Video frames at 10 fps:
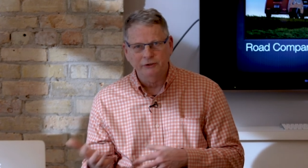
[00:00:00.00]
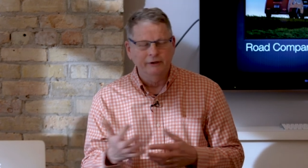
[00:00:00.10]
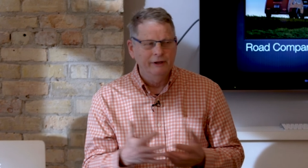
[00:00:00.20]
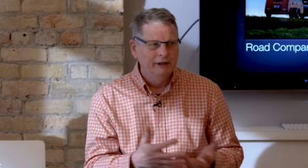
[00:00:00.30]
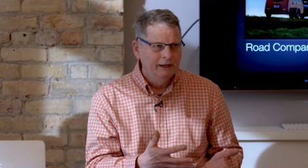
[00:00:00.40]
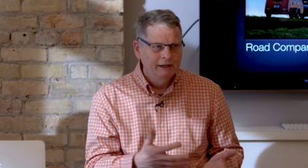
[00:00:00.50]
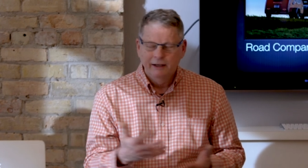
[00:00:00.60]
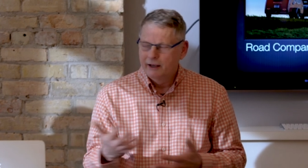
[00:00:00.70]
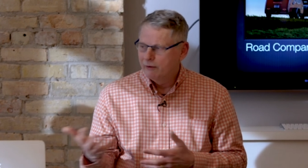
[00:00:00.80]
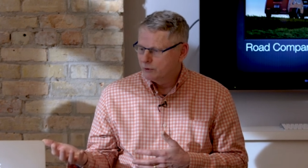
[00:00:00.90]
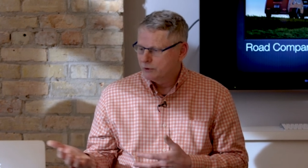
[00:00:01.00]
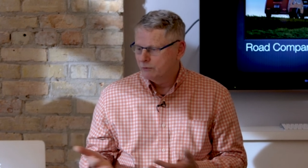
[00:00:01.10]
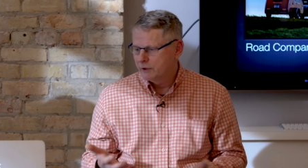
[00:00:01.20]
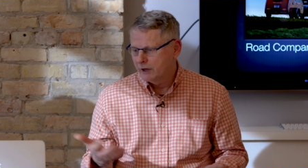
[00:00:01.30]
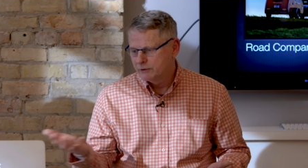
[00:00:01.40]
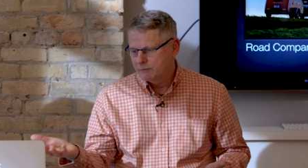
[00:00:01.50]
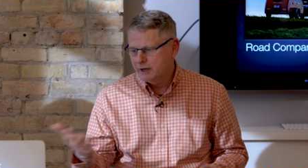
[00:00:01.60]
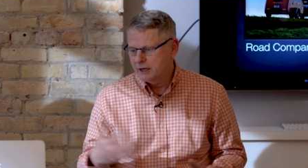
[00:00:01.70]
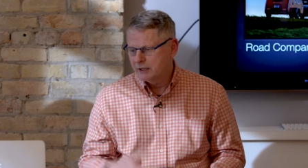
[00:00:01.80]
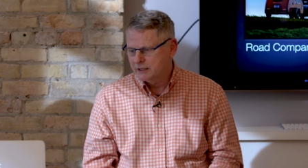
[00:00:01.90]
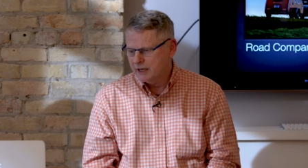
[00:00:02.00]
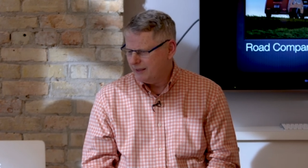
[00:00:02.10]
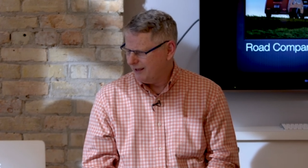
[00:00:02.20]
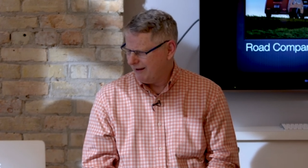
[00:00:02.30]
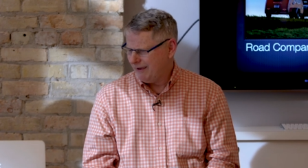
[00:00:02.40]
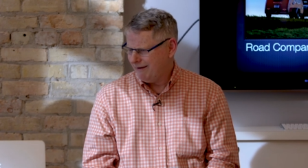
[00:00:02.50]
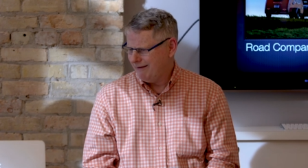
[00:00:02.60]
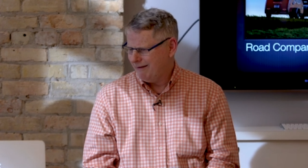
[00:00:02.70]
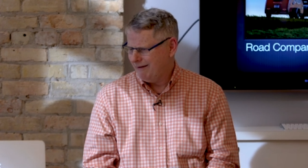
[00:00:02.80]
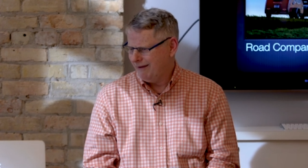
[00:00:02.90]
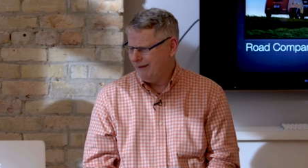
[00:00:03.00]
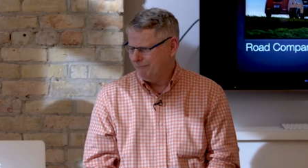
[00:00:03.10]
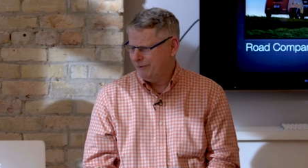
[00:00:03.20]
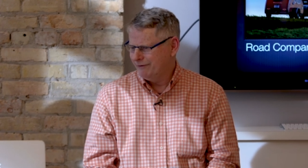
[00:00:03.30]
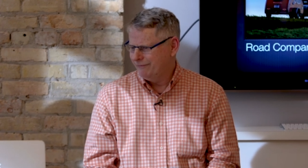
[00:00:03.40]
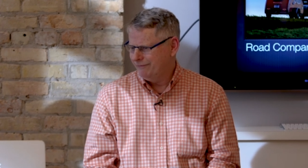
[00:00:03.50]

And, and so when I was making this, I thought, I, I got to put a